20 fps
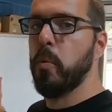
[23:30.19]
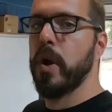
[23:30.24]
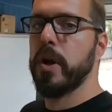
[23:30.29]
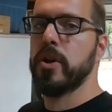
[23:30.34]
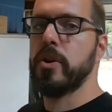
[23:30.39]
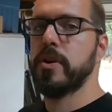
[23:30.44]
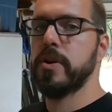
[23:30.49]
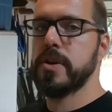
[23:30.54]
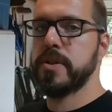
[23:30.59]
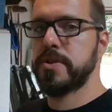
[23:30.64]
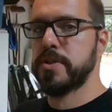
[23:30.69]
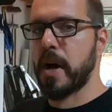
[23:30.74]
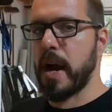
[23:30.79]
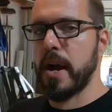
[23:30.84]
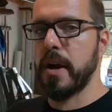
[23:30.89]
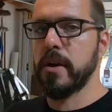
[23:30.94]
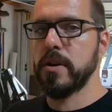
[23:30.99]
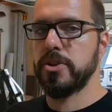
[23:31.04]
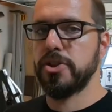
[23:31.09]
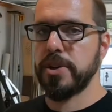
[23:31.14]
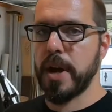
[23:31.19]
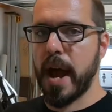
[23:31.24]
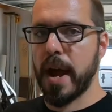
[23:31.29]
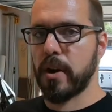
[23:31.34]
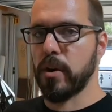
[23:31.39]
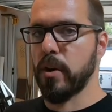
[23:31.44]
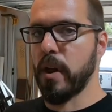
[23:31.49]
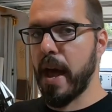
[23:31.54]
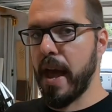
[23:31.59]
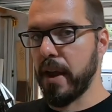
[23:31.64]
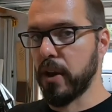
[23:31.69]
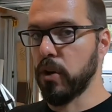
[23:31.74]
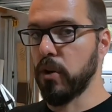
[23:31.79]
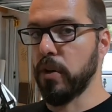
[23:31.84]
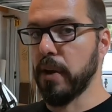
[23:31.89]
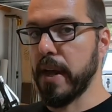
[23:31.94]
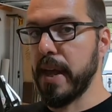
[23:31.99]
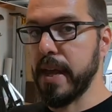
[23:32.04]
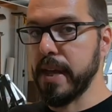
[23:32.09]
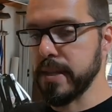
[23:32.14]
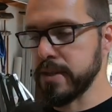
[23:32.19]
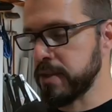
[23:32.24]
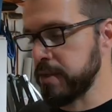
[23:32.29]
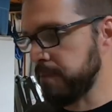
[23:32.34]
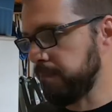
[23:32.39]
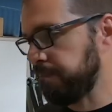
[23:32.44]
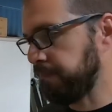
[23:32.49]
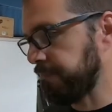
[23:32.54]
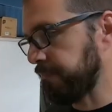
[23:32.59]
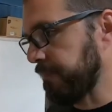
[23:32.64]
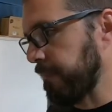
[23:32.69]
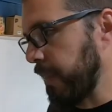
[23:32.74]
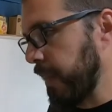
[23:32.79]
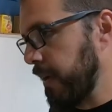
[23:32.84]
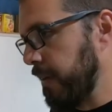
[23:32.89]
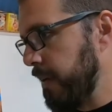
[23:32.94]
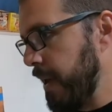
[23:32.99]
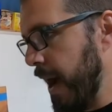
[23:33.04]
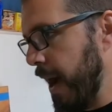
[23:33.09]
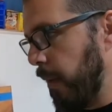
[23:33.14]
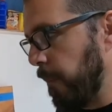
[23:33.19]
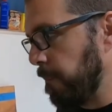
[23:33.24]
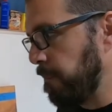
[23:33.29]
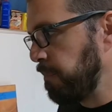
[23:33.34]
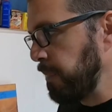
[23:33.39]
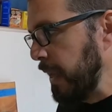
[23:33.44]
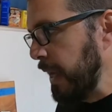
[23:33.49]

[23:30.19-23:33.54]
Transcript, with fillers: what your desired shackle angle is. Now,